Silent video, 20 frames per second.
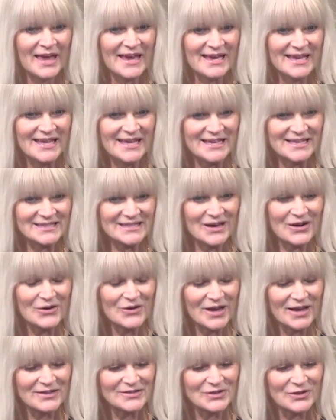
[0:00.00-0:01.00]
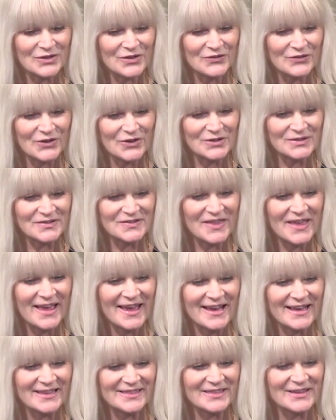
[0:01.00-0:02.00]
He's okay. So the first
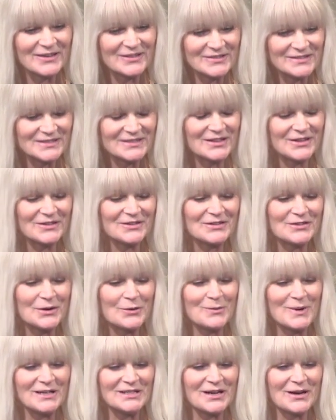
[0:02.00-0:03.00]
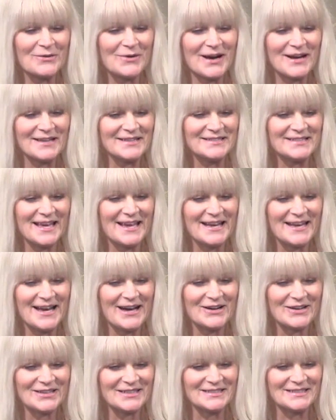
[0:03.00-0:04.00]
thing, there's there's so much I want to say
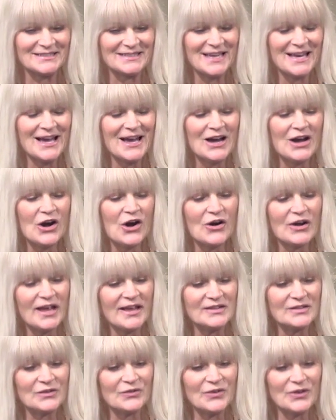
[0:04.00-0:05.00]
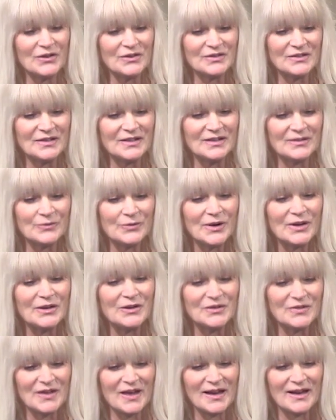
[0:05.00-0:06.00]
now because, okay. So first, when
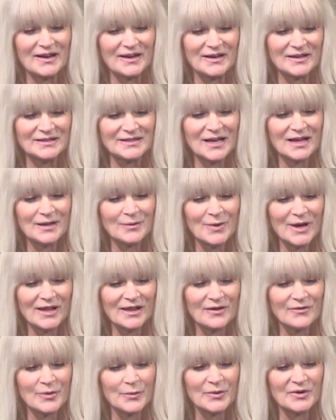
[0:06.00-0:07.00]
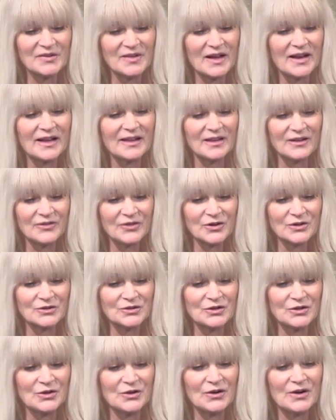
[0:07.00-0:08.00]
you said tell him I love him, he said I love her
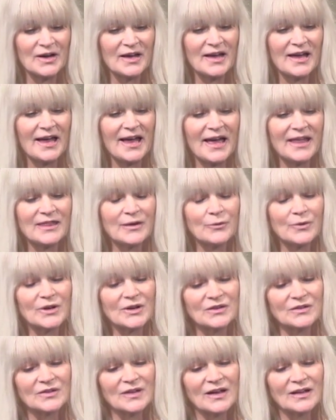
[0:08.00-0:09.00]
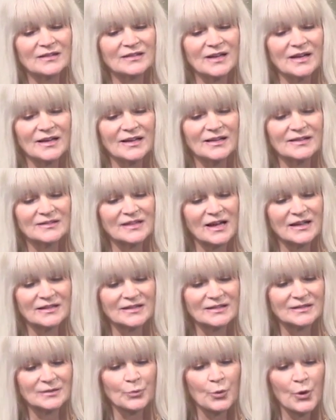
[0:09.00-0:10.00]
too. And then when you said he's not
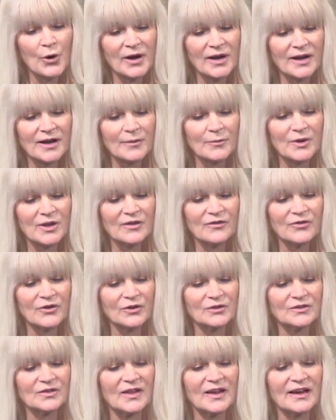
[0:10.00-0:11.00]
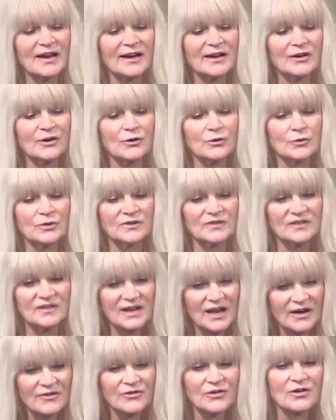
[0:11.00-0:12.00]
disappointed in me, the first thing I heard was
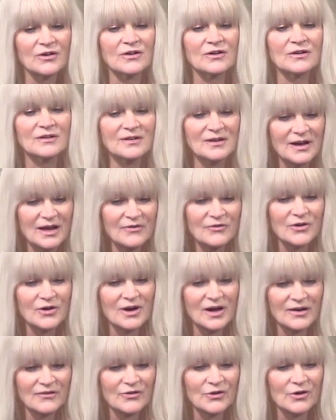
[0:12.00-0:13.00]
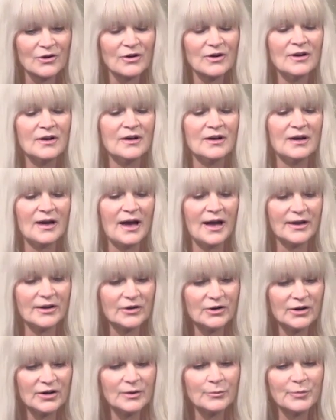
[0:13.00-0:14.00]
never, never, ever. I
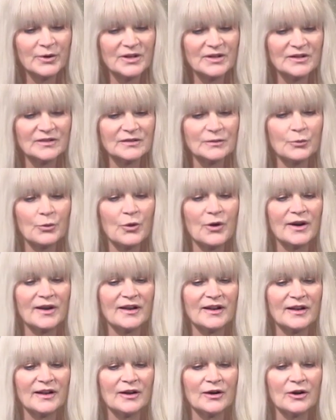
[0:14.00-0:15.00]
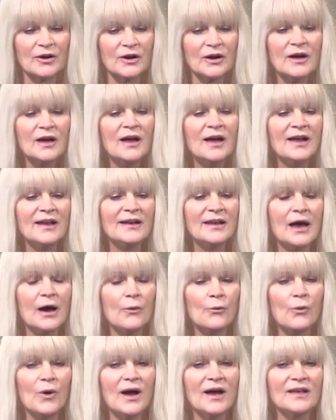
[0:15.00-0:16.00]
couldn't be disappointed in her.
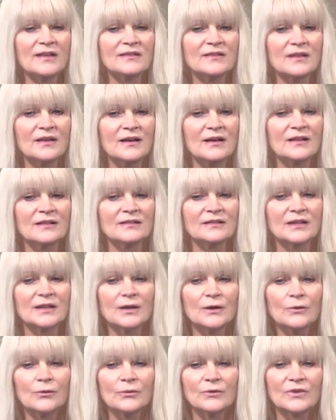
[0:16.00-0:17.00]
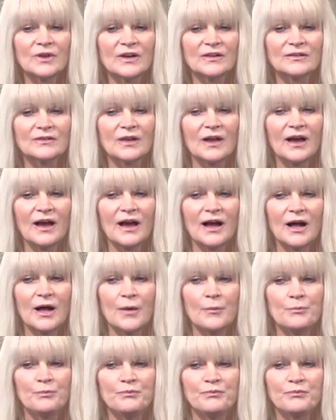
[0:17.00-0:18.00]
Now was little does
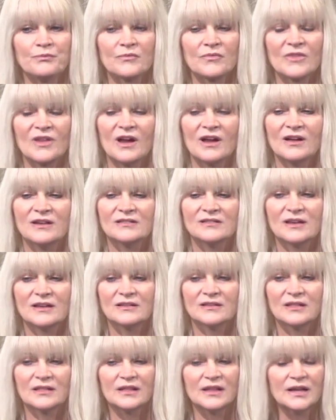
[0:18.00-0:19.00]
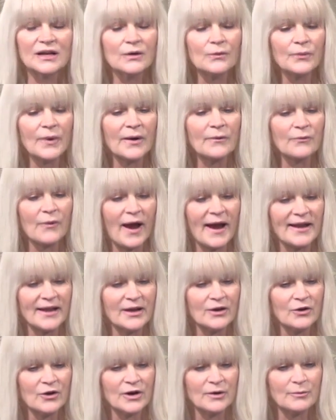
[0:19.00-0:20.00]
um, does Little Red
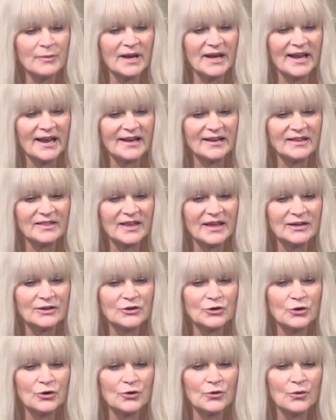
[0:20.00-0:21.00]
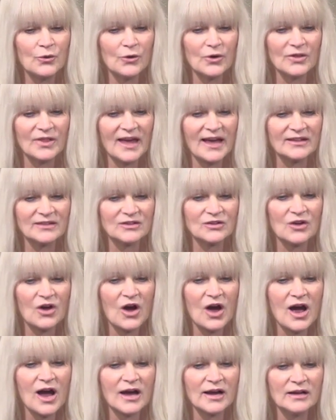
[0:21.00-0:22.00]
Riding Hood mean anything to you or that
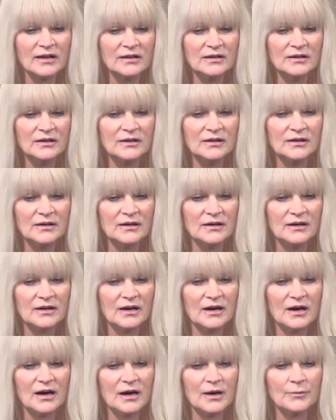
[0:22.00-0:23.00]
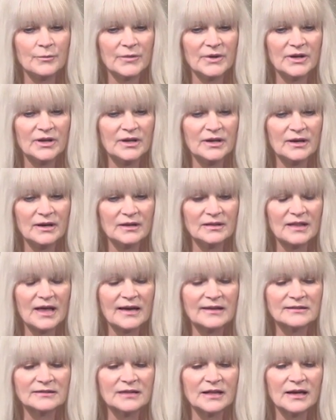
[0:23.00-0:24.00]
song? Um, he,
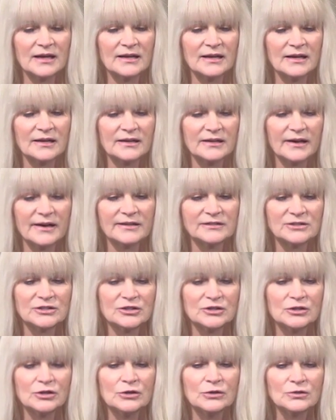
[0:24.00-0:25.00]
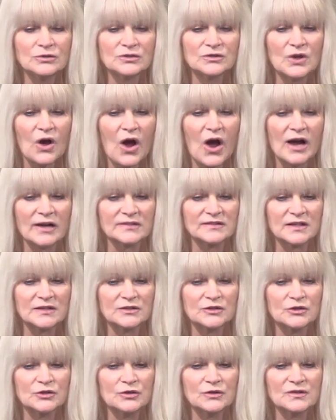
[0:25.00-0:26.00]
that it, it's two songs.
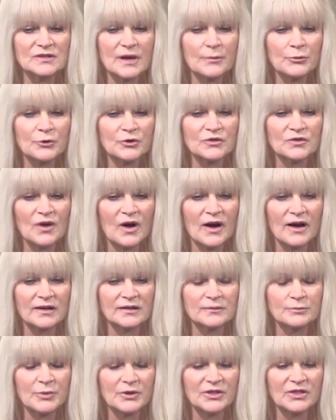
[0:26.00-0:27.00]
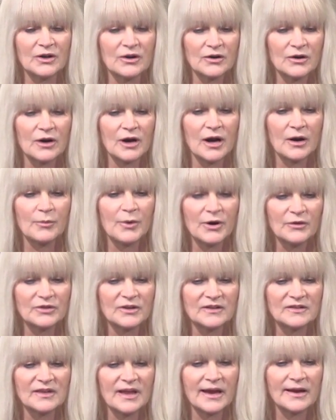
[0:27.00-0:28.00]
It's two separate songs, but they're about
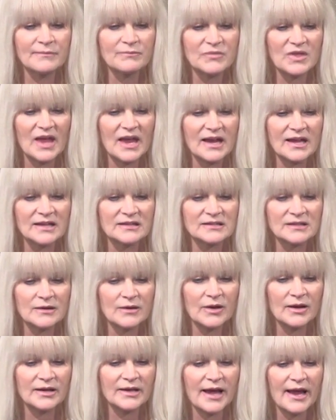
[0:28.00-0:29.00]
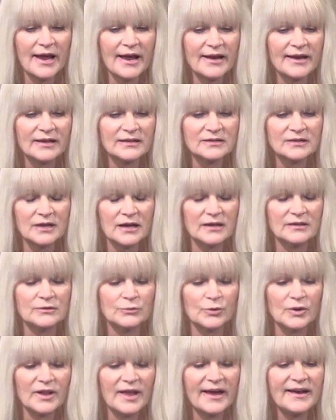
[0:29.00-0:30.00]
the same thing. It's and it's it's
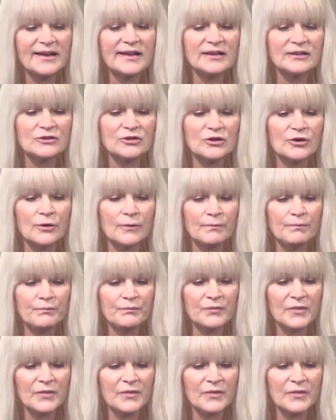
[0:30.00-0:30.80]
relating to.